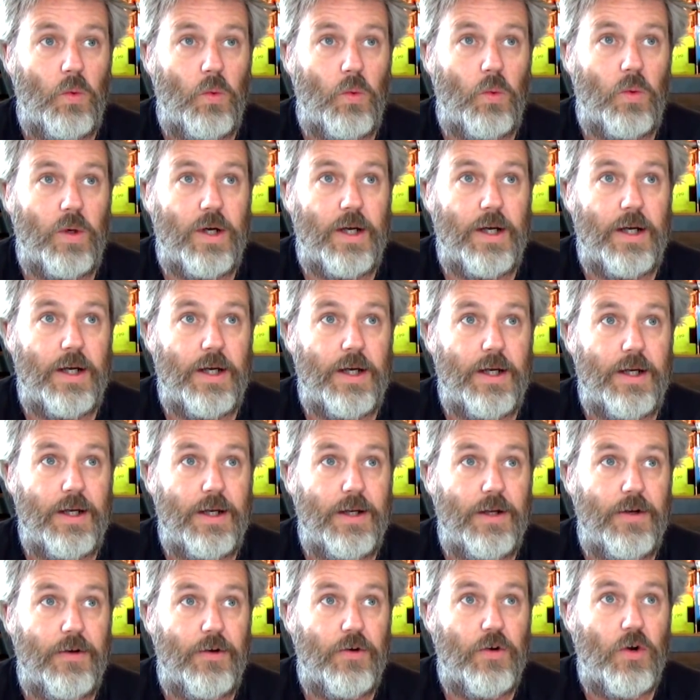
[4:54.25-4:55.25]

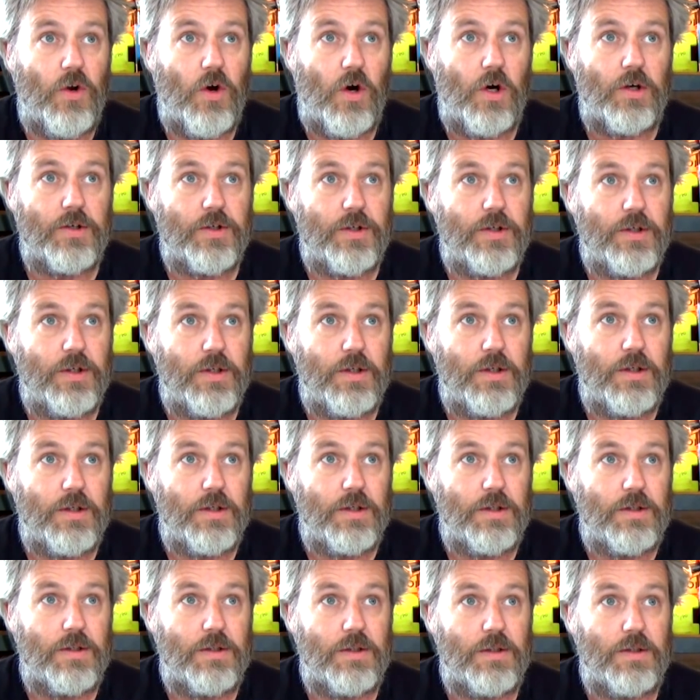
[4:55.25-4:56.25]
We're not...
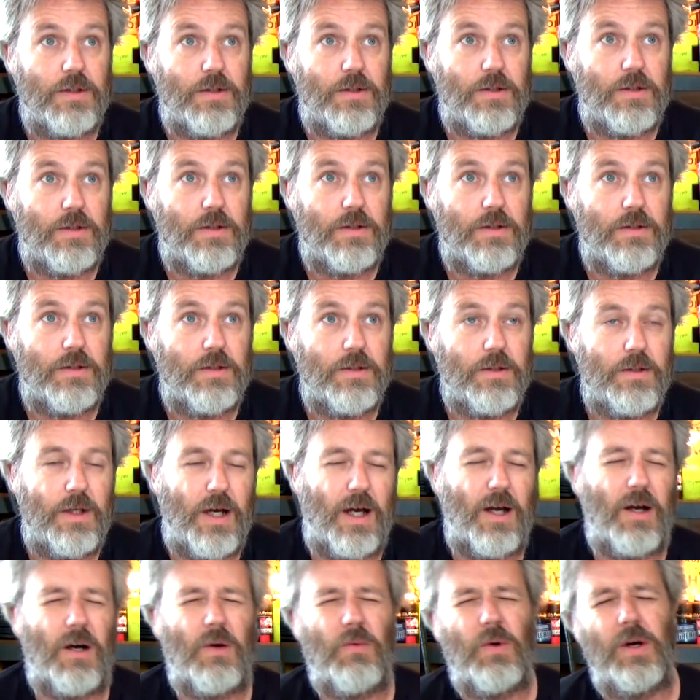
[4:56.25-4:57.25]
No,
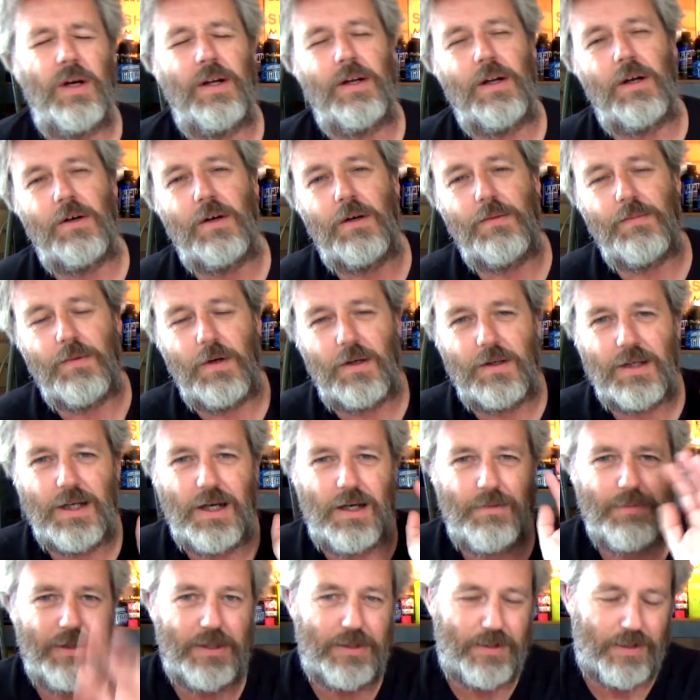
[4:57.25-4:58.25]
I won't. I'll
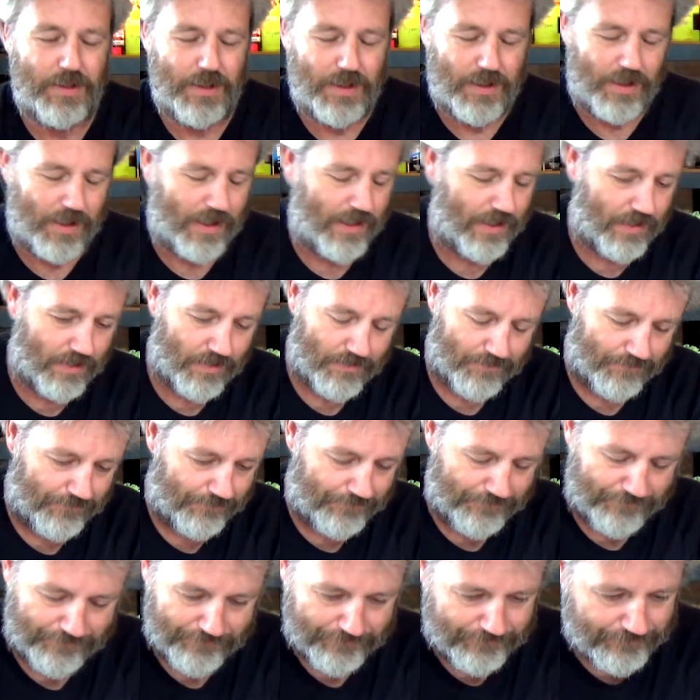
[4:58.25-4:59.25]
come into that later.
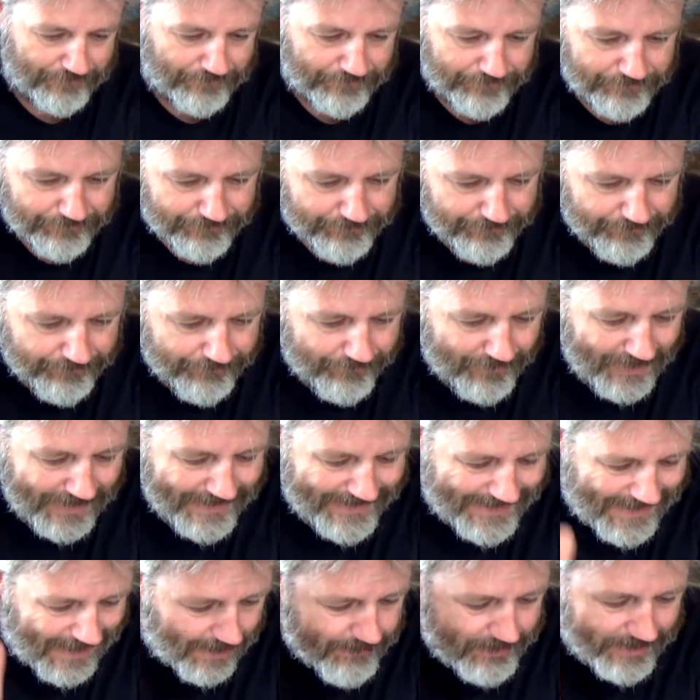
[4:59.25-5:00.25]

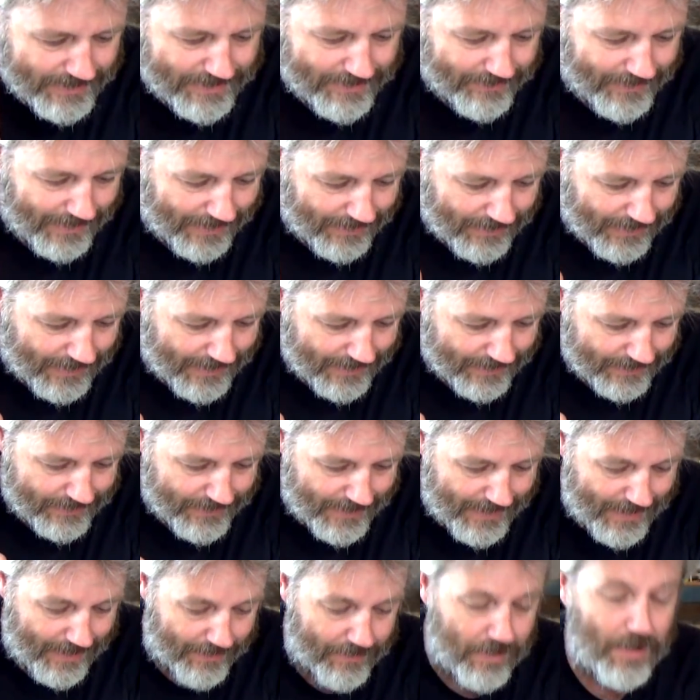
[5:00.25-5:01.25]
come into that later.
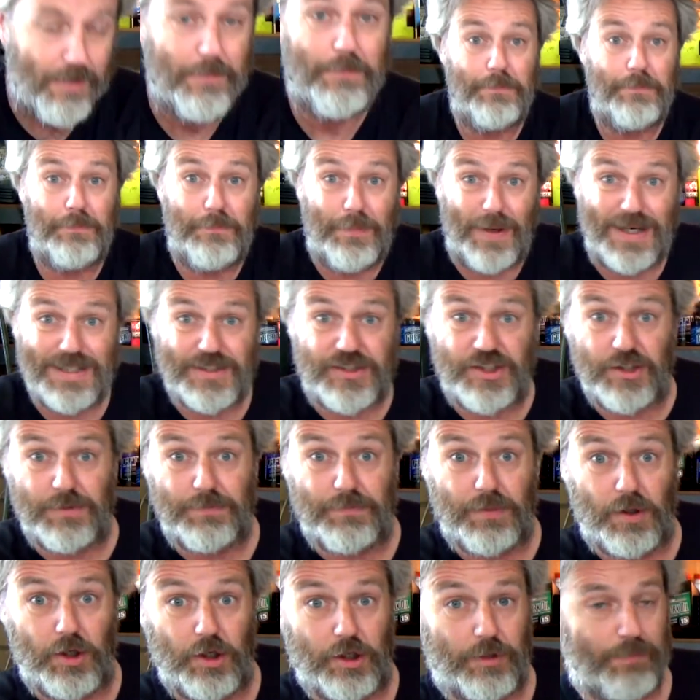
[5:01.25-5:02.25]
Now,
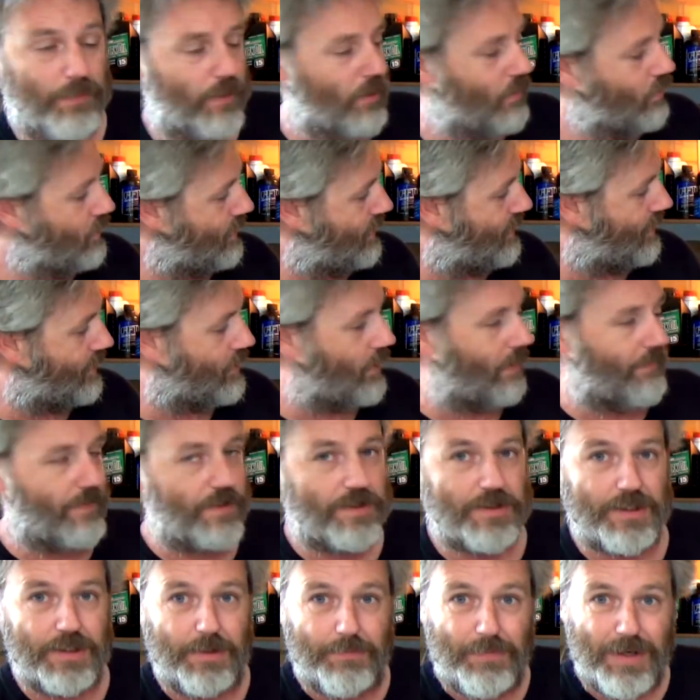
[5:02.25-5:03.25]
budget bike build, which is
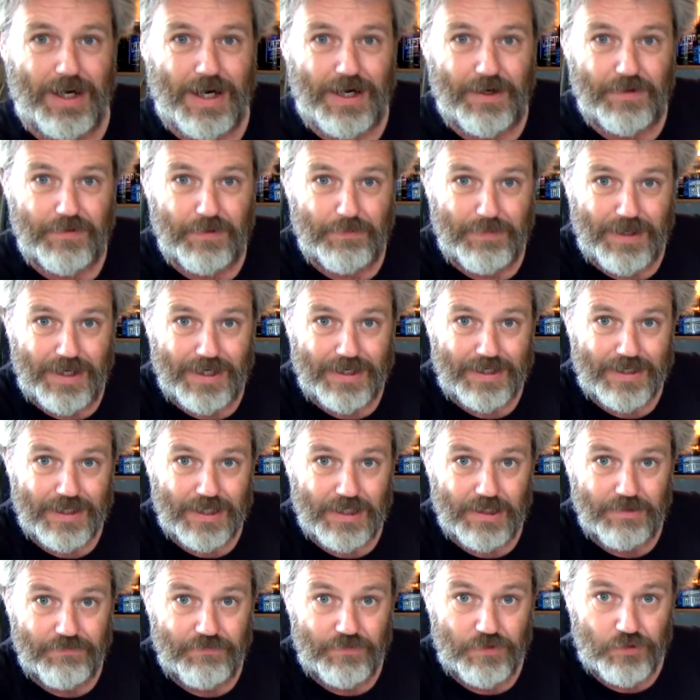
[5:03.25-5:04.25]
obviously a part of the Man
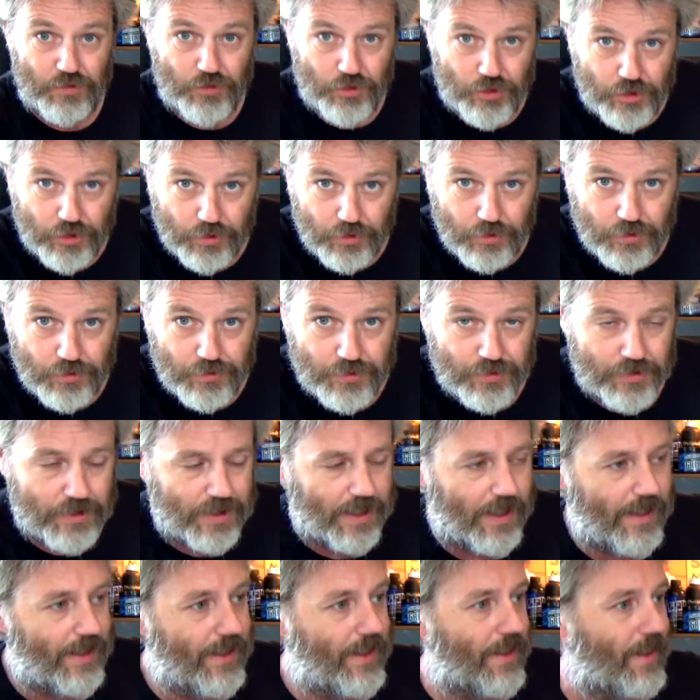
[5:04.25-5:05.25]
Cave
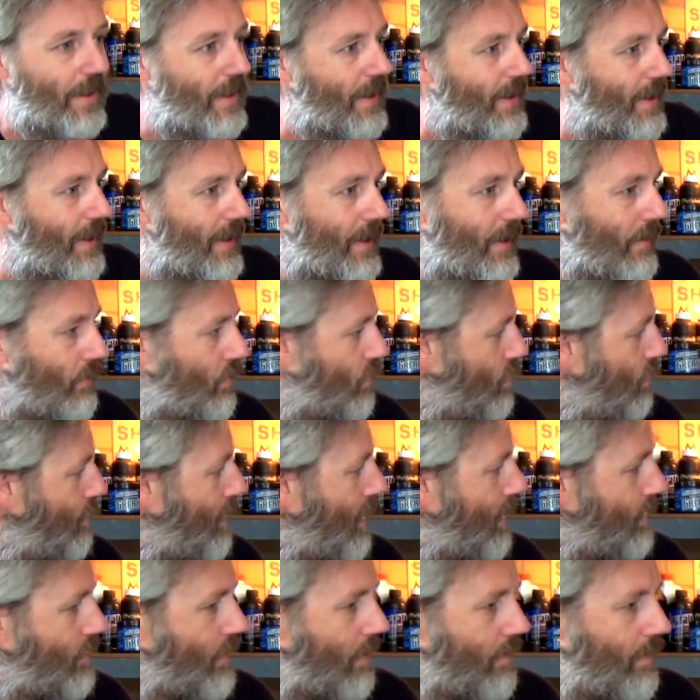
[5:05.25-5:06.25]
Tuesday. It will
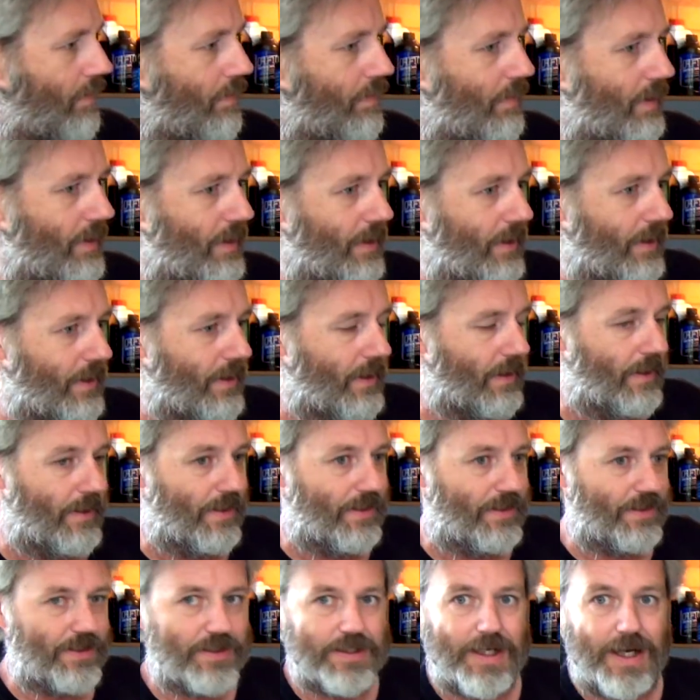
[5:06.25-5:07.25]
most probably
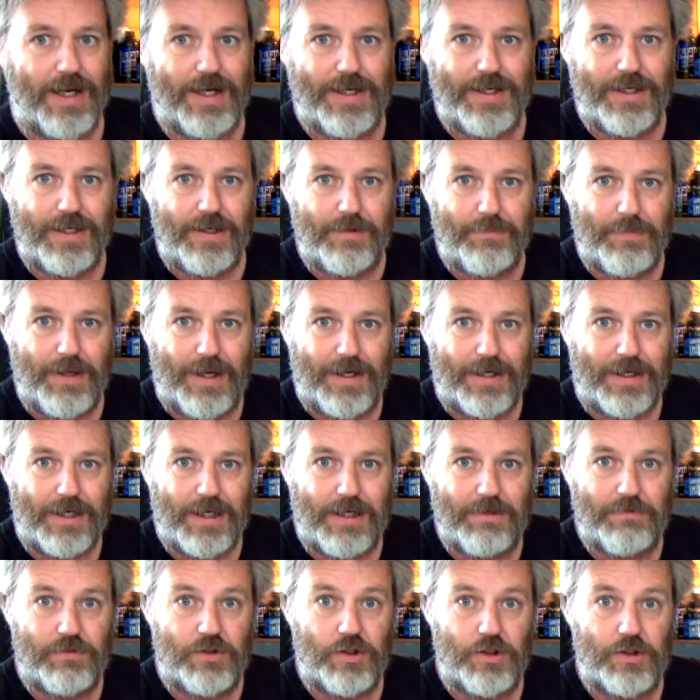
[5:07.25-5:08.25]
stay in Man
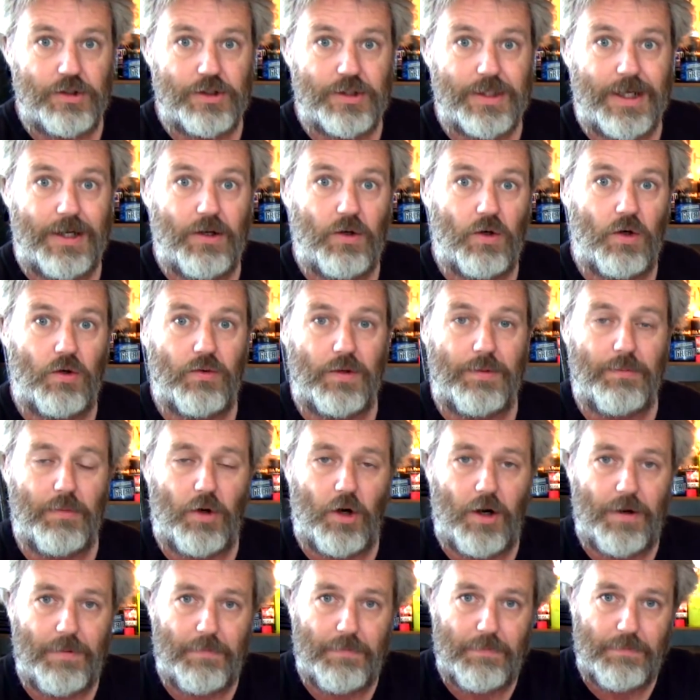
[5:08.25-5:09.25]
Cave Tuesday, or we
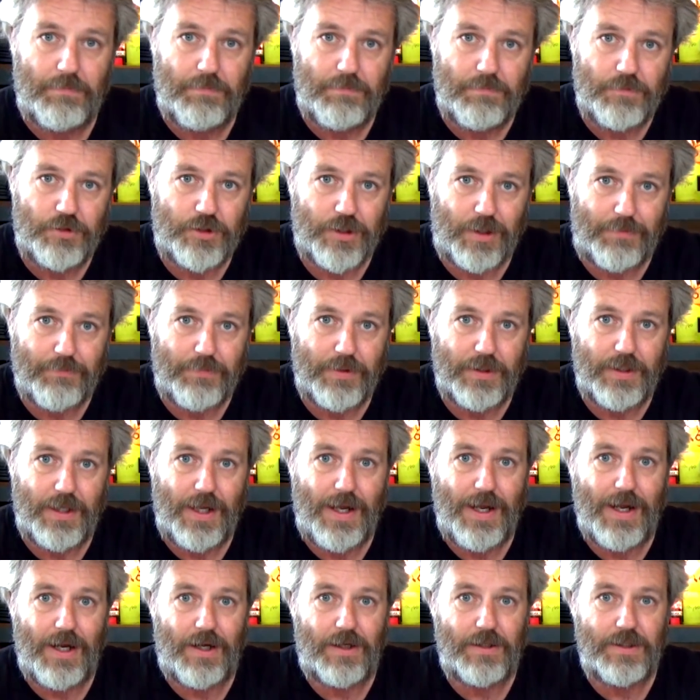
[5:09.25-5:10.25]
might jump it
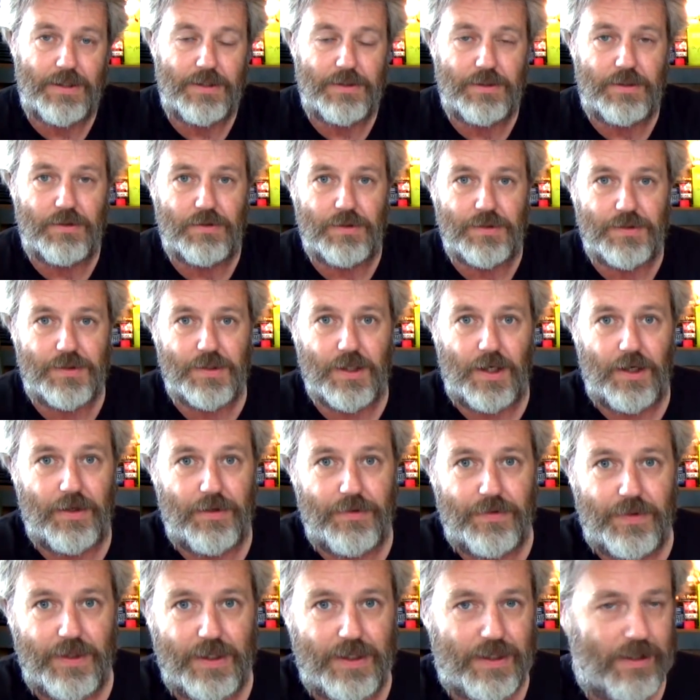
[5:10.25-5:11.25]
out into its
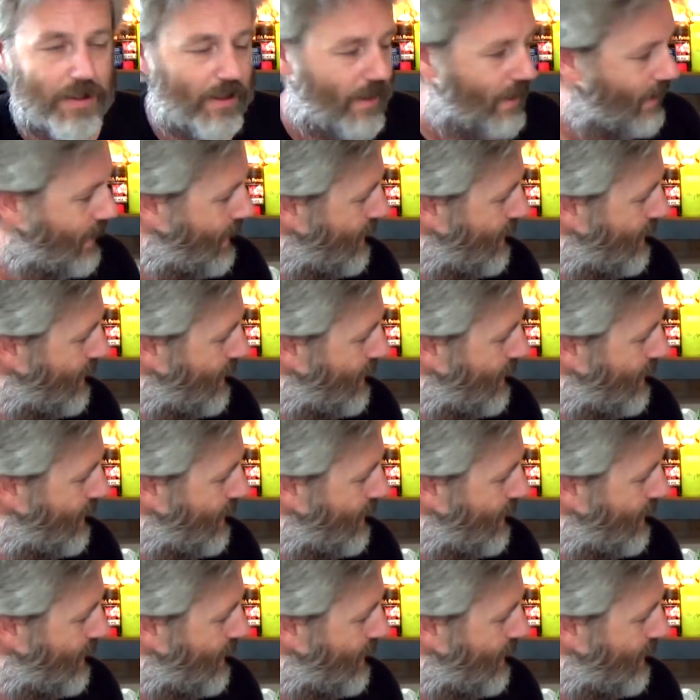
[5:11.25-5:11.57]
own thing.